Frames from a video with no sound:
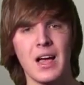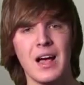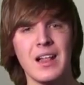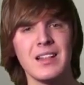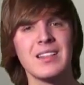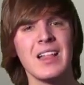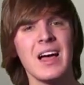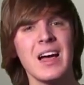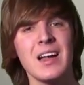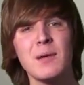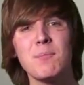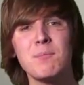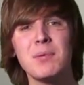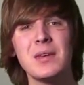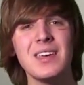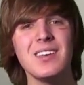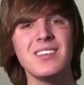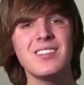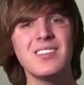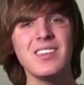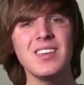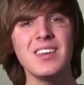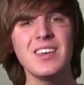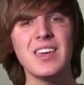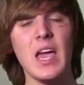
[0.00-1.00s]
A lot of
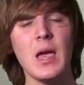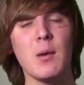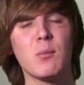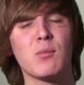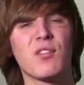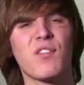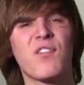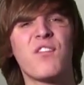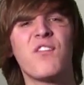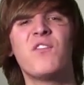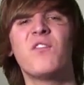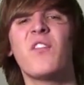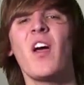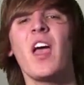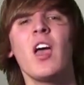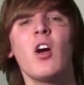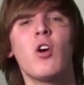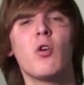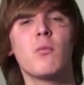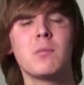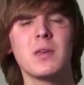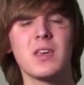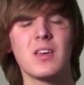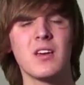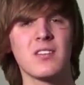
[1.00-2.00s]
PC games
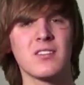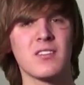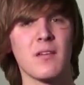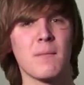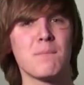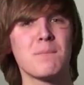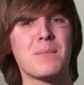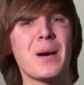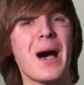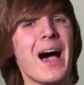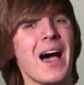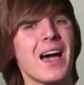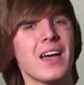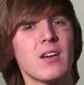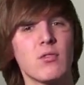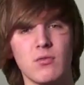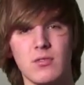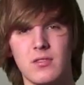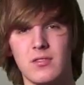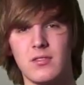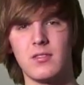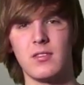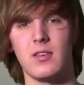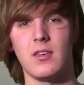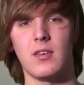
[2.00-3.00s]
fail because of
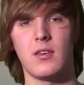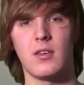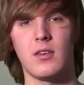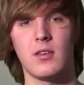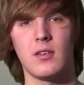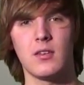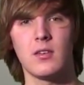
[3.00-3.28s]
piracy.